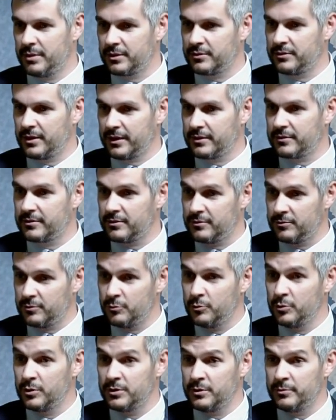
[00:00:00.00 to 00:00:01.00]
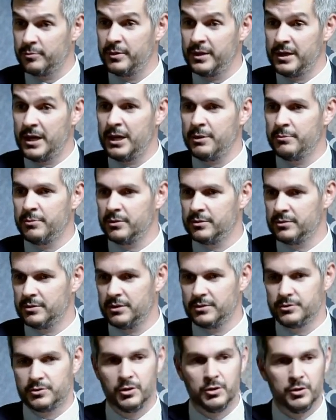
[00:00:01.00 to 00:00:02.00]
but that would be
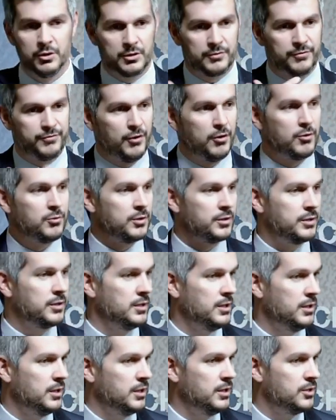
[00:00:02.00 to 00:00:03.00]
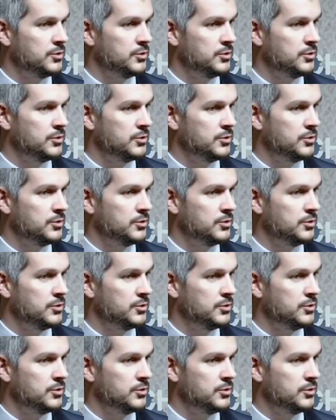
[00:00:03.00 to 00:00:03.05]
able to look forward